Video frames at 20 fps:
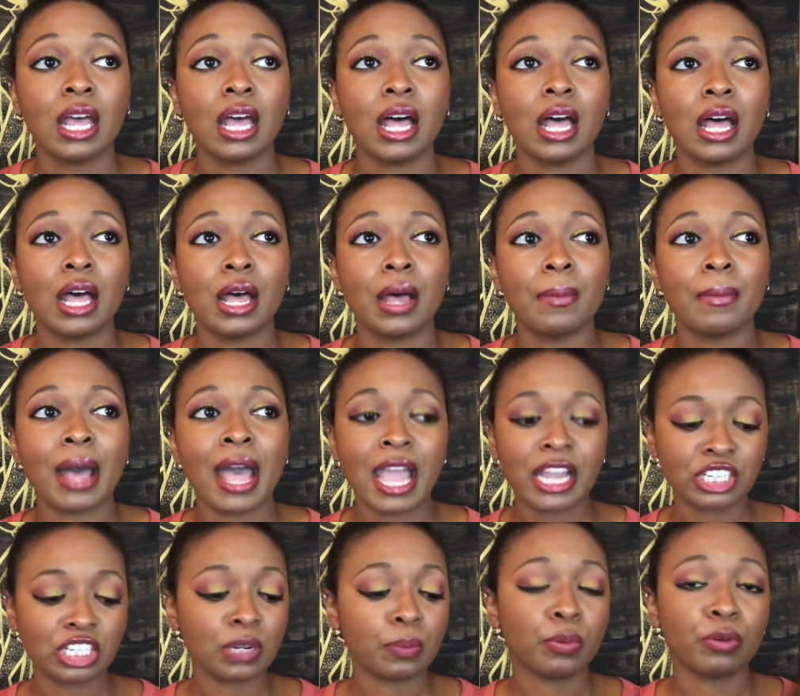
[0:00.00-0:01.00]
I
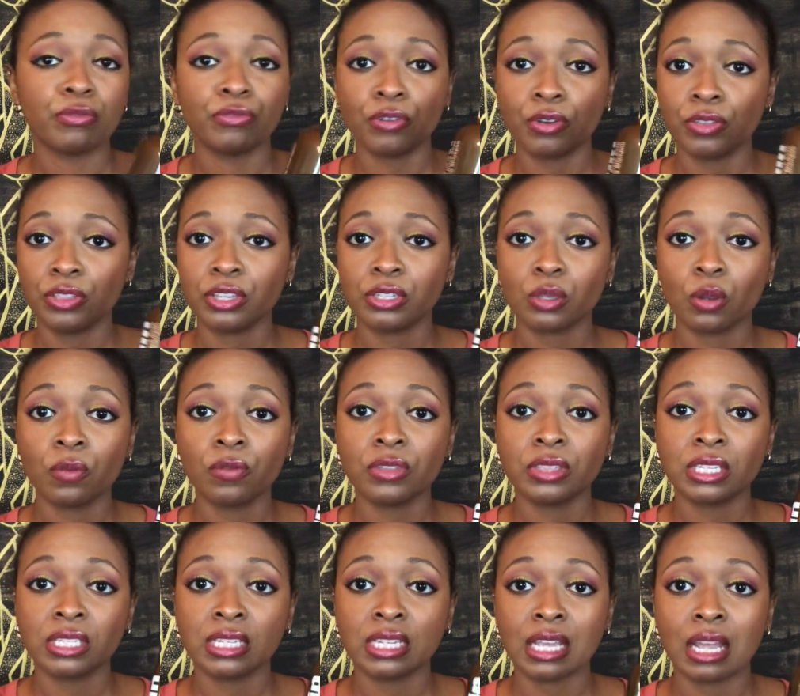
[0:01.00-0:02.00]
actually prefer this over
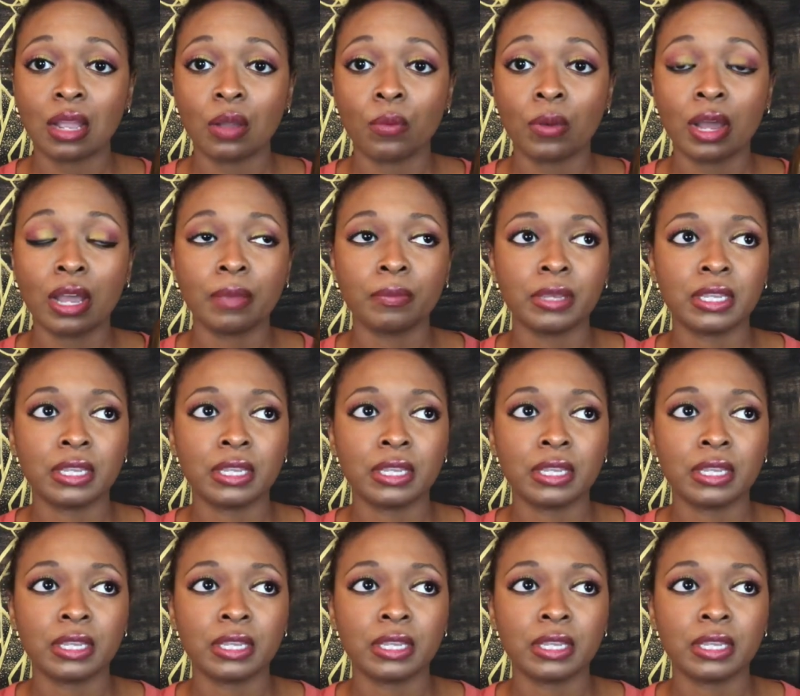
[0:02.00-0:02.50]
the DIY